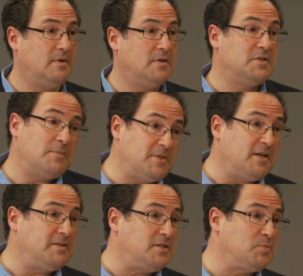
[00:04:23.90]
Some
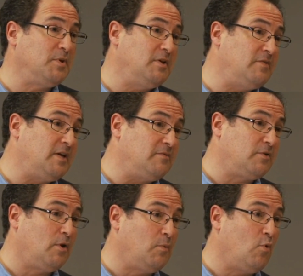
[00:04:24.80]
scientists believe that if
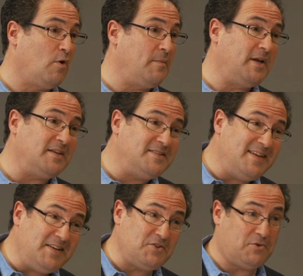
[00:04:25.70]
global warming
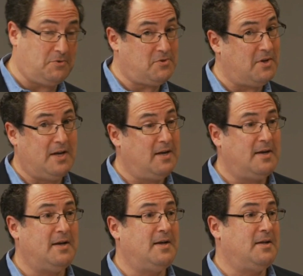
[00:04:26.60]
continues,
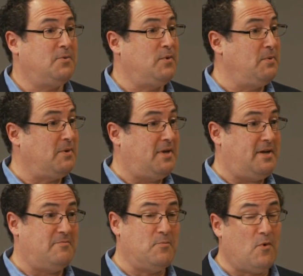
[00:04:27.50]
we will
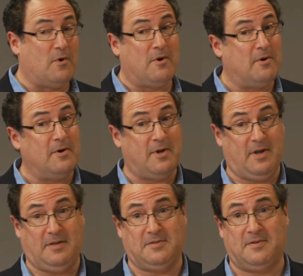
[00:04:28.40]
have more
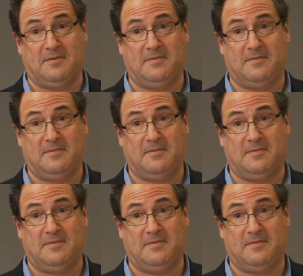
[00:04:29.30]
hurricanes.